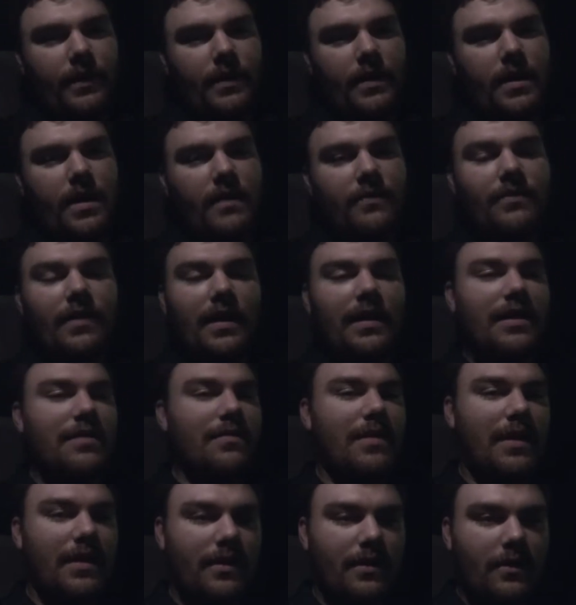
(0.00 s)
I finally
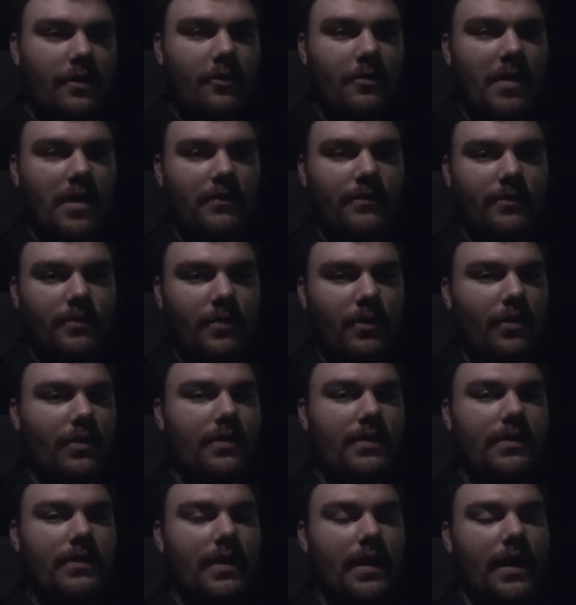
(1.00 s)
made it home after
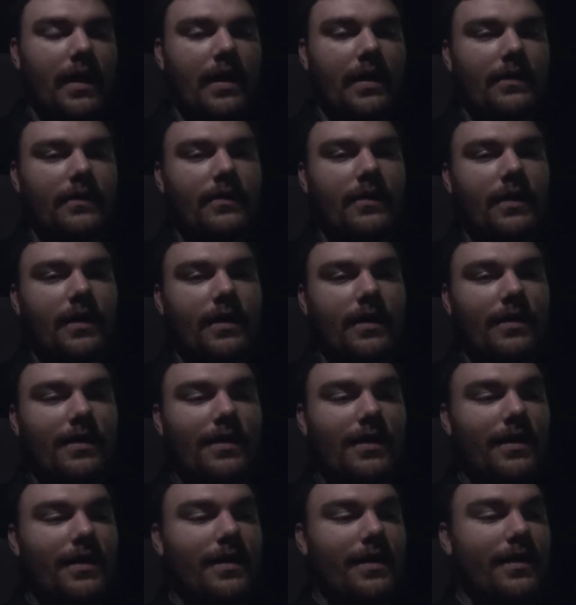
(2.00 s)
bowling, and
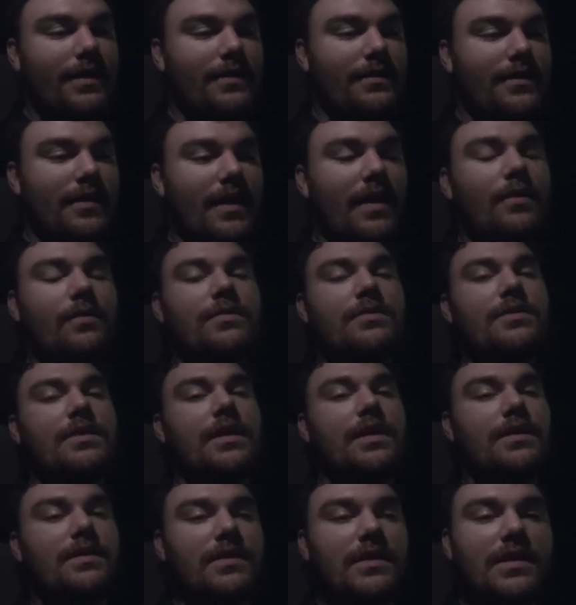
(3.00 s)
today was
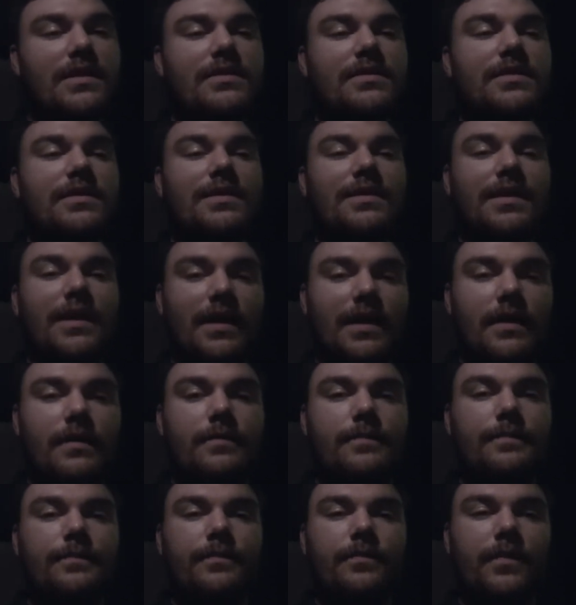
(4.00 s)
a decent night.
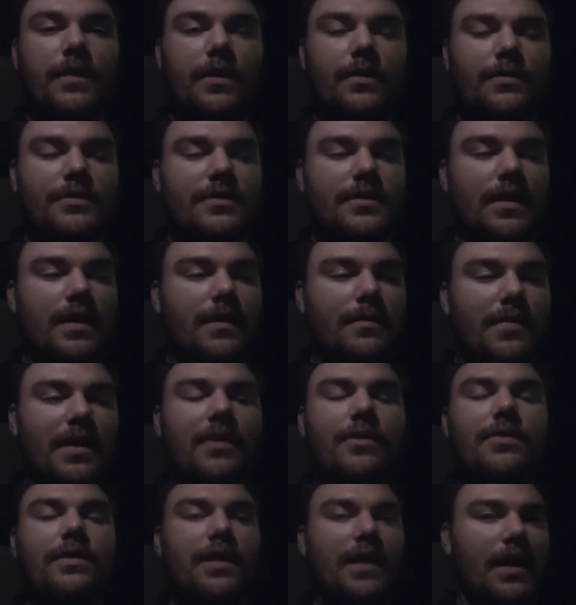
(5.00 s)
It was
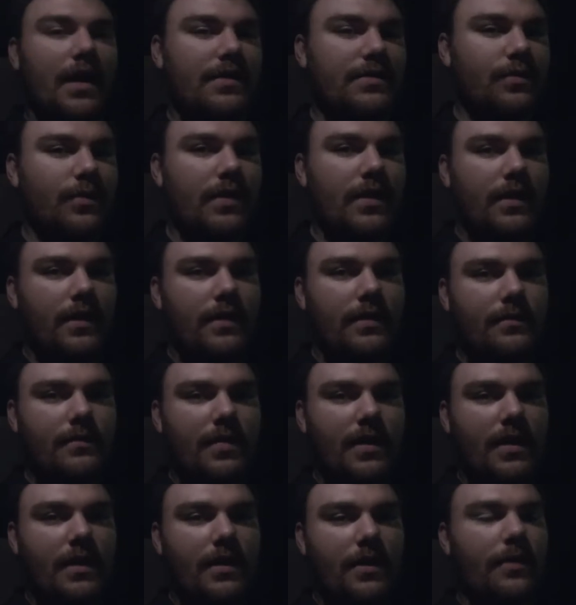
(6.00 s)
better than last week,
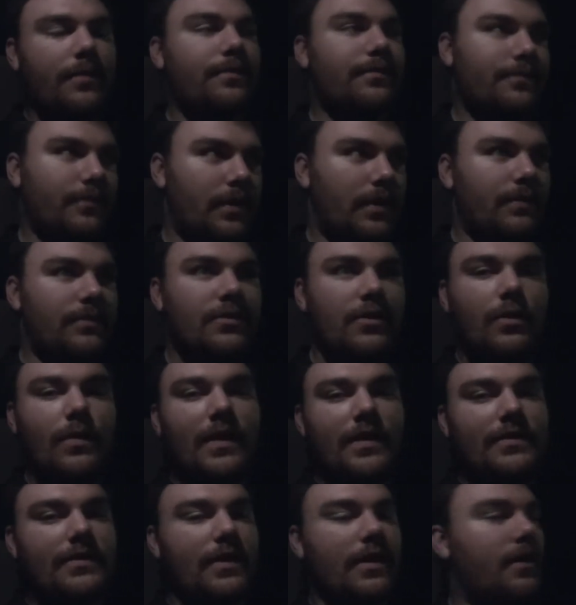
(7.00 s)
or well, 2
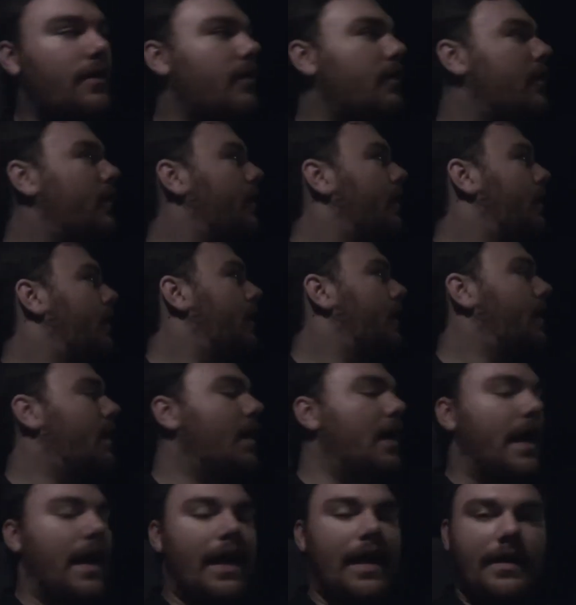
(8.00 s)
weeks ago,
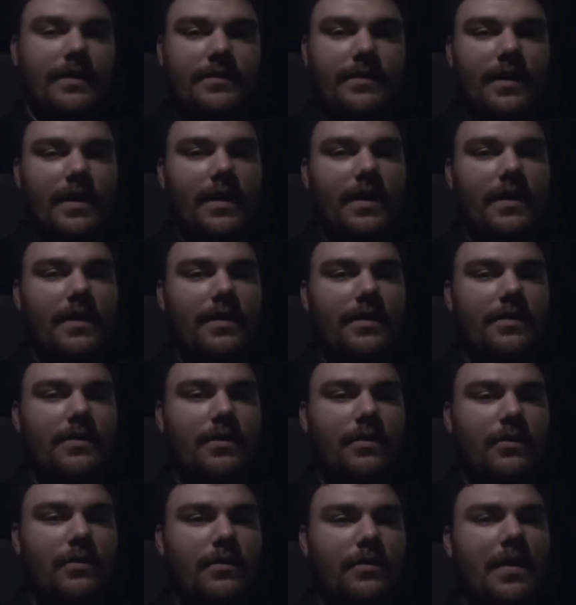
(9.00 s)
and
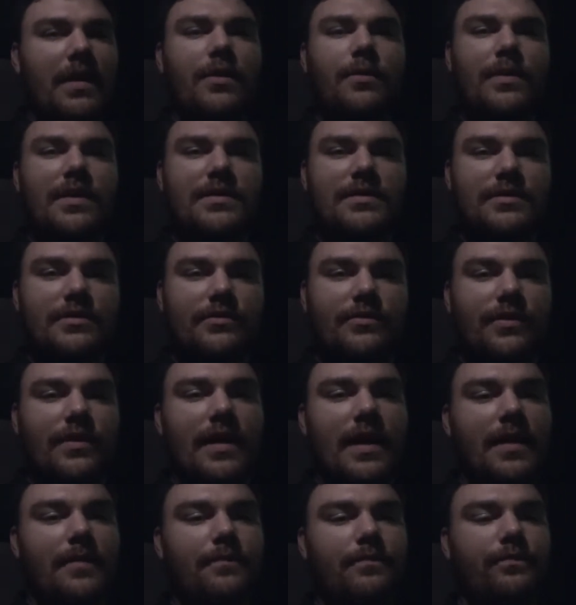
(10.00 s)
there were many reasons for
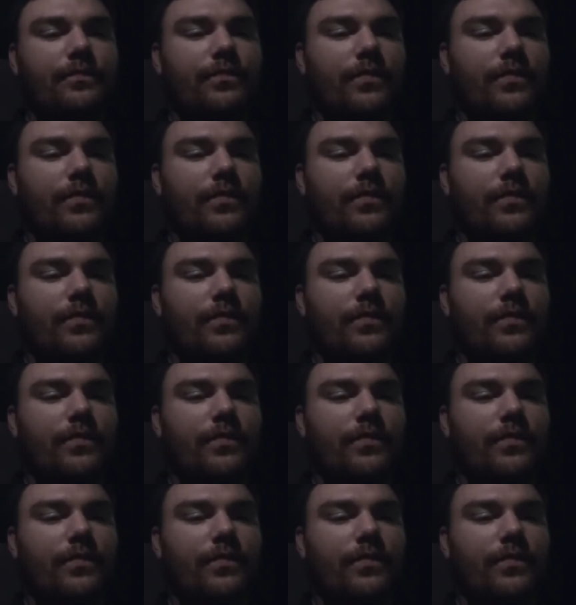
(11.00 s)
that.